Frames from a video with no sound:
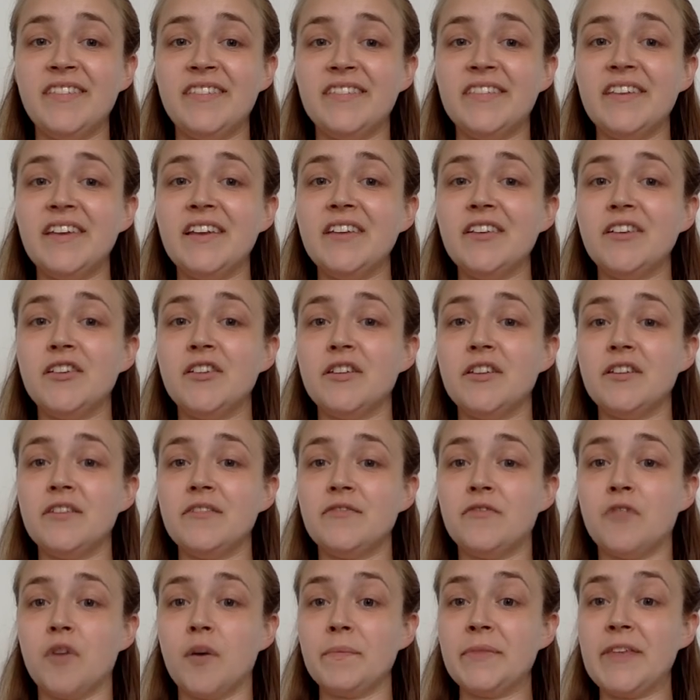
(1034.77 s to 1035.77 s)
scene could
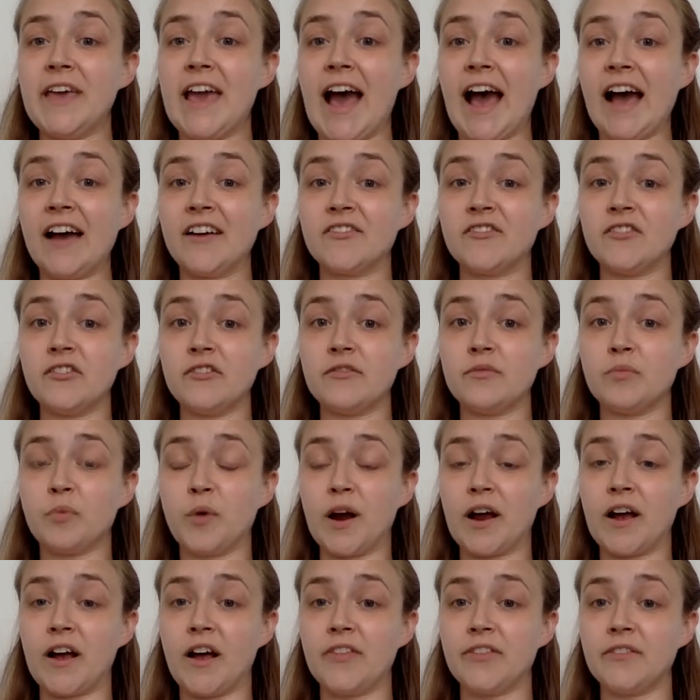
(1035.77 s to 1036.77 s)
inform the actor's
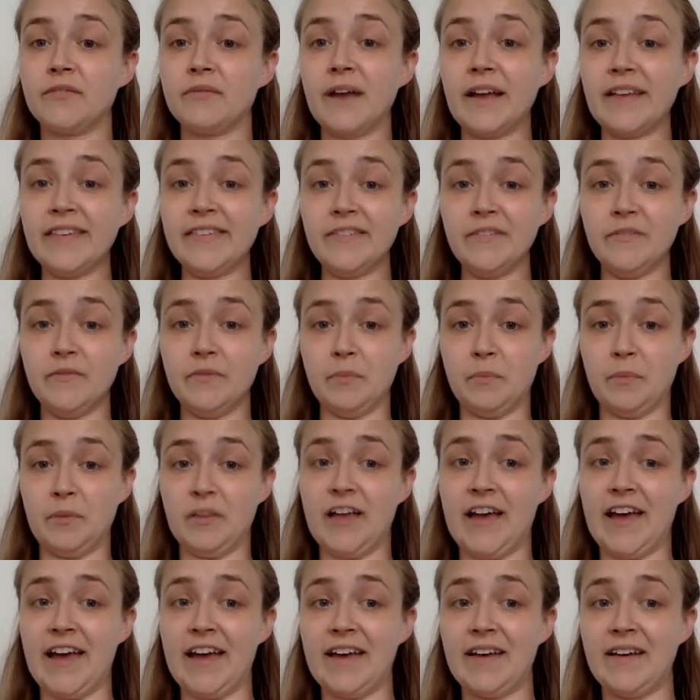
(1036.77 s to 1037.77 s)
work on the rest of the
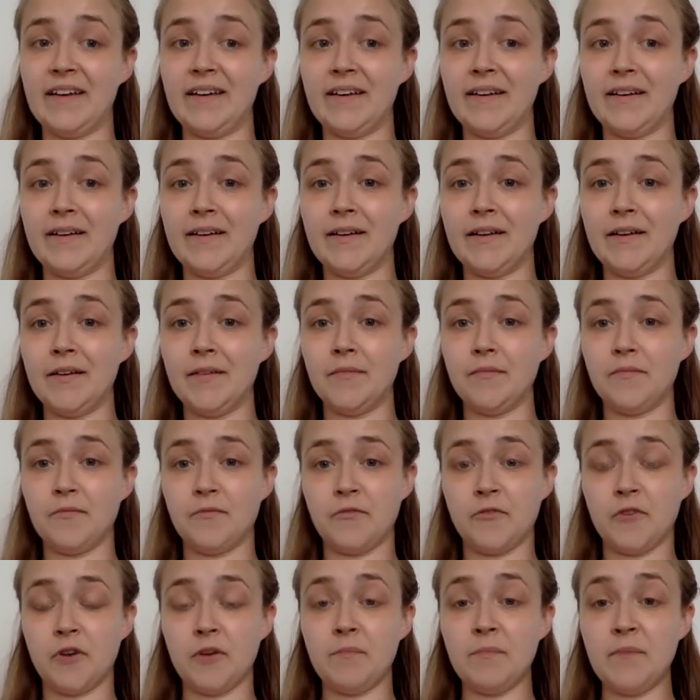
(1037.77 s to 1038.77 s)
play.
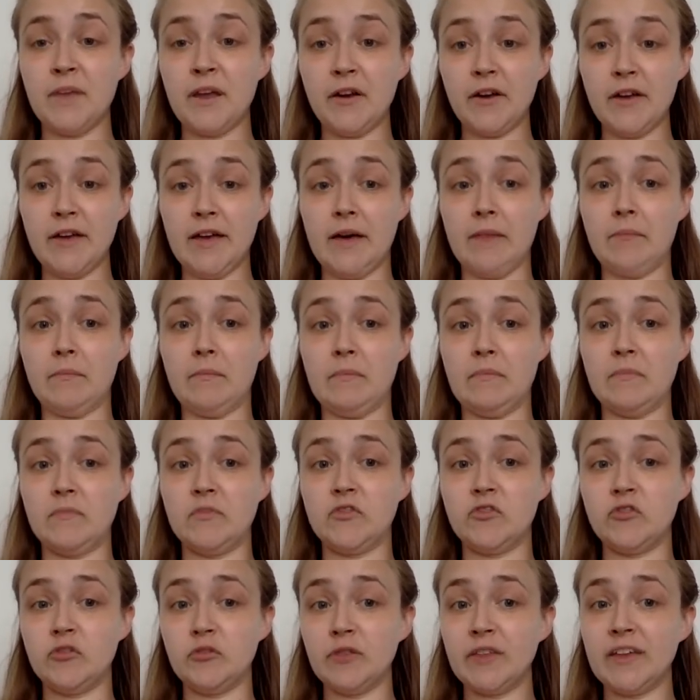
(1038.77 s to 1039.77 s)
For Miriam,
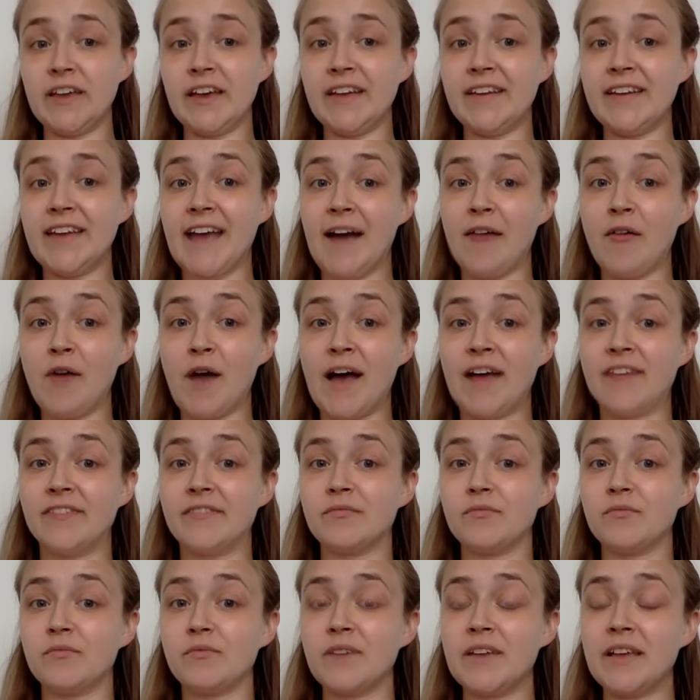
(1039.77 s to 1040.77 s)
Julia now
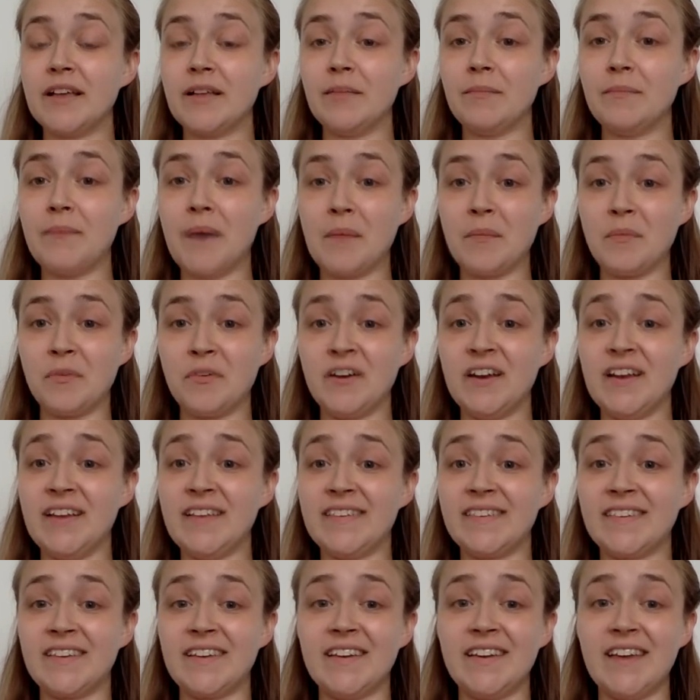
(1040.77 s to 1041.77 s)
has real
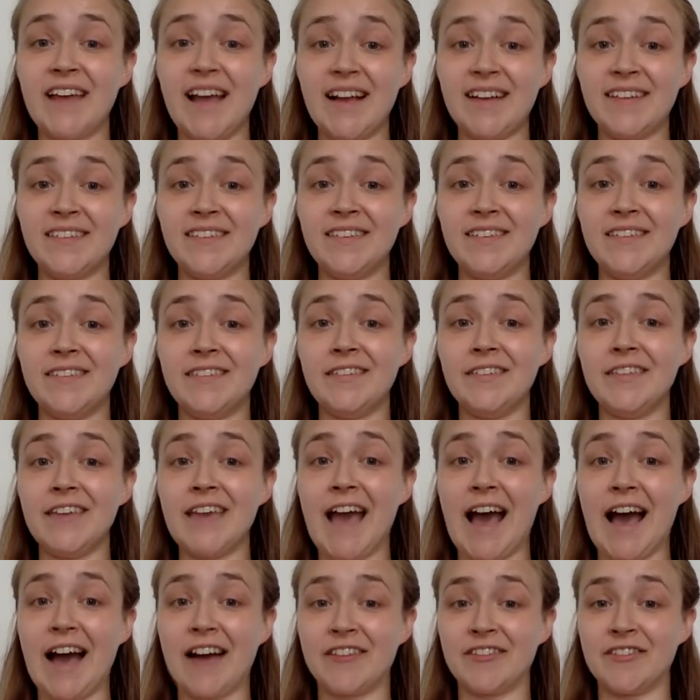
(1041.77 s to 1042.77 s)
memories connected to the
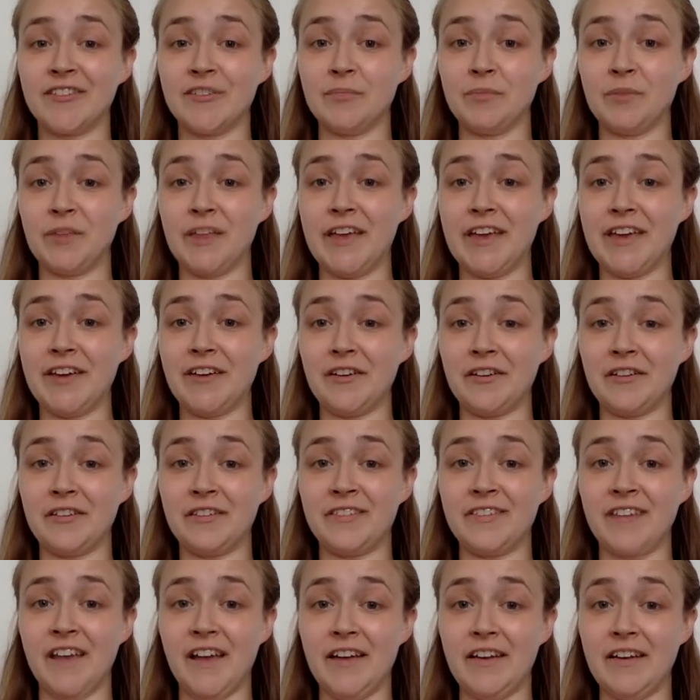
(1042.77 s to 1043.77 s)
actor playing her
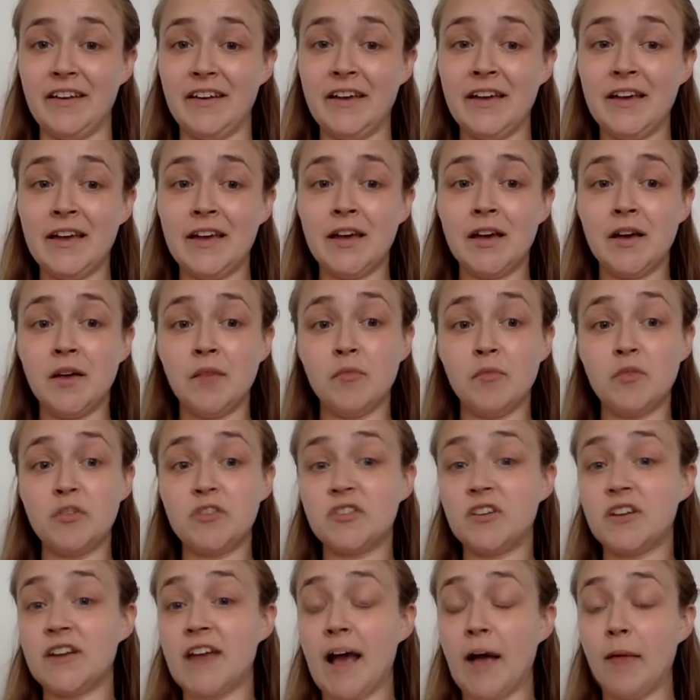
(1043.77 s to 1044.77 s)
son, which
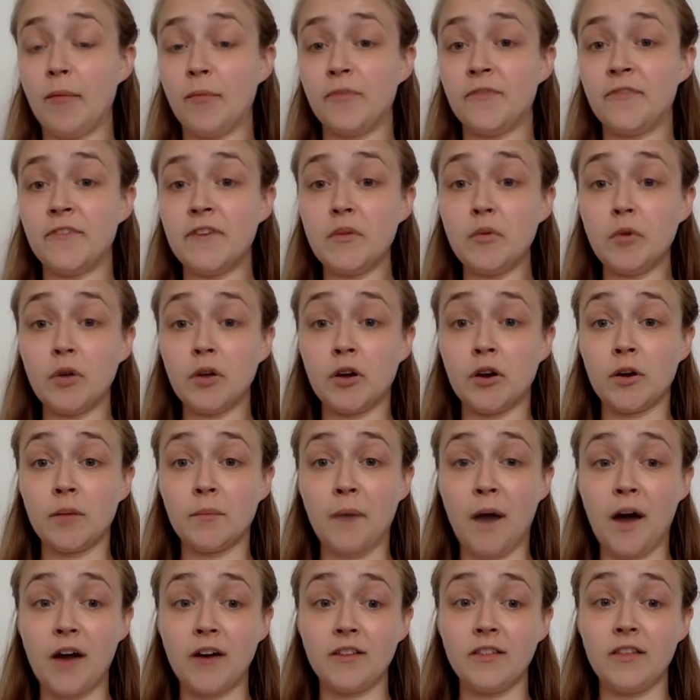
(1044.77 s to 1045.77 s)
could help fuel her
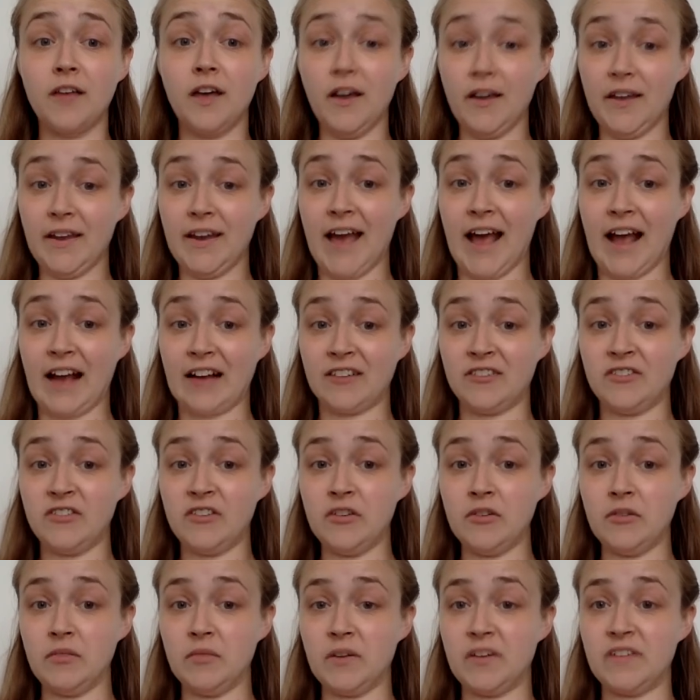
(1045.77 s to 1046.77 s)
monologue in Act
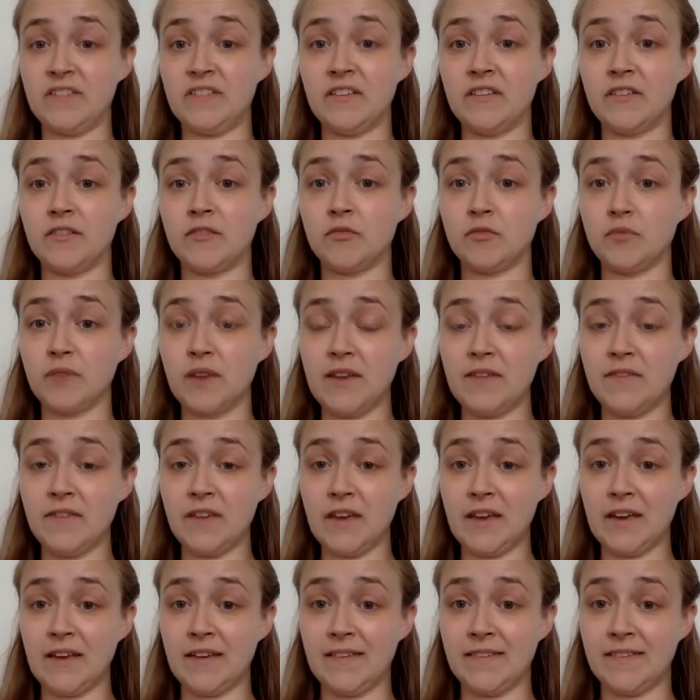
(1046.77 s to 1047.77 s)
2 when she's
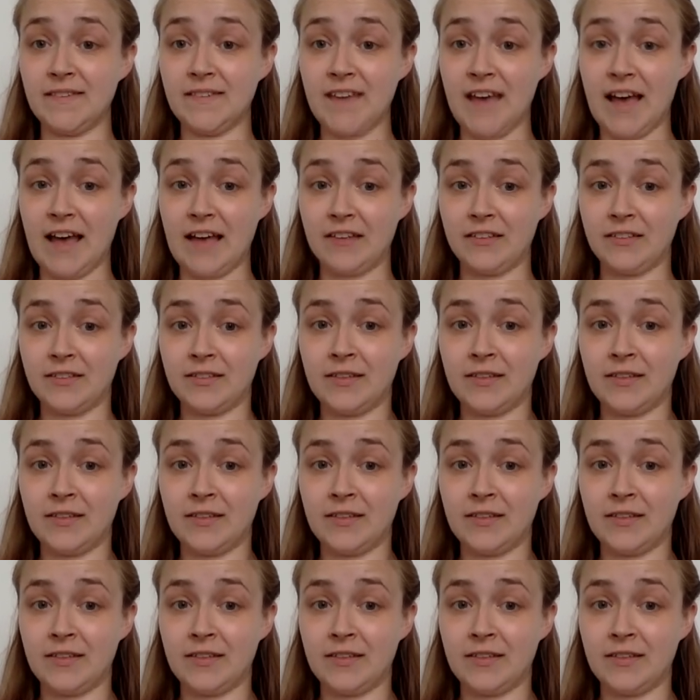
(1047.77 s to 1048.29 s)
grieving his death.